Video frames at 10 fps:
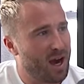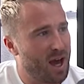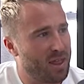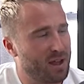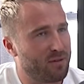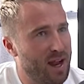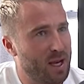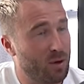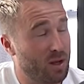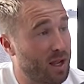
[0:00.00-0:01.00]
I think for
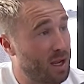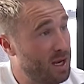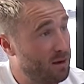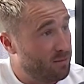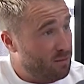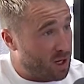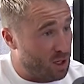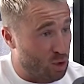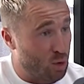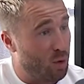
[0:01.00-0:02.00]
anyone like in like
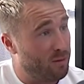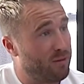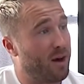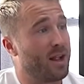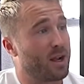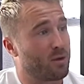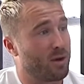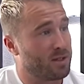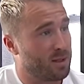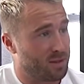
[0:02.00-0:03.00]
a short finite
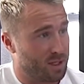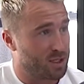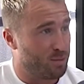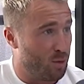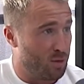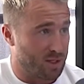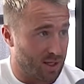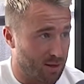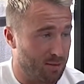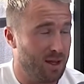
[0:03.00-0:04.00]
career in terms of like sports,
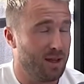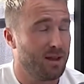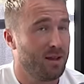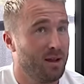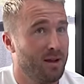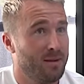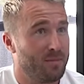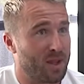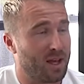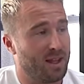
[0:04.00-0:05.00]
like yeah. competing,
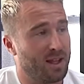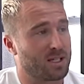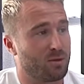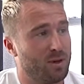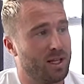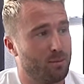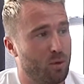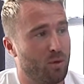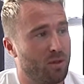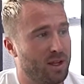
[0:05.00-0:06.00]
I think that's a really
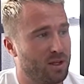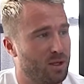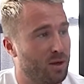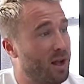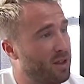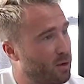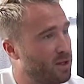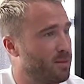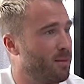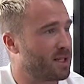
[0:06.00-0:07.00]
important thing to do. Like, I think
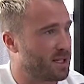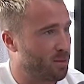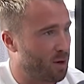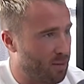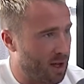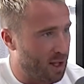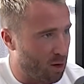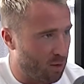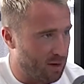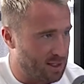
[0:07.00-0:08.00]
Chris Bumstead spoke about that a
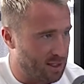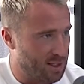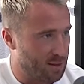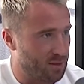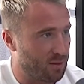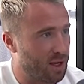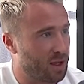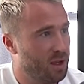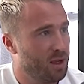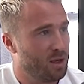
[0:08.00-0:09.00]
lot recently in terms okay. of
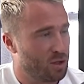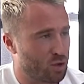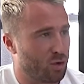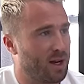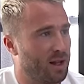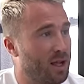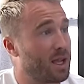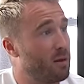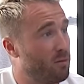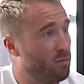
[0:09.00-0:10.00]
like trying yeah.
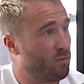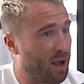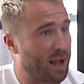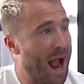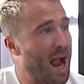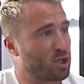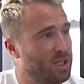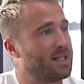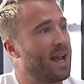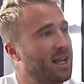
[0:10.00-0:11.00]
like like
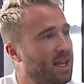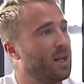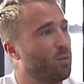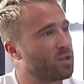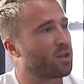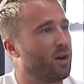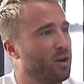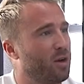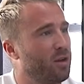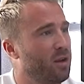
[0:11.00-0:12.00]
actually take in what's
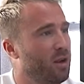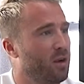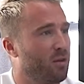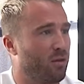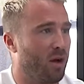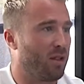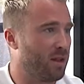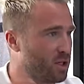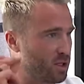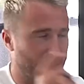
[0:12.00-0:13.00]
going on yep. rather
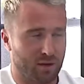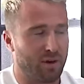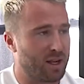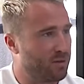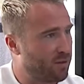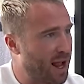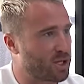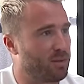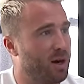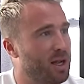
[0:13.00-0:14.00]
than it just like fucking flash,
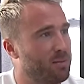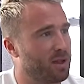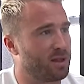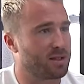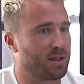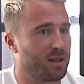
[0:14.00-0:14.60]
flash by, by, because yeah.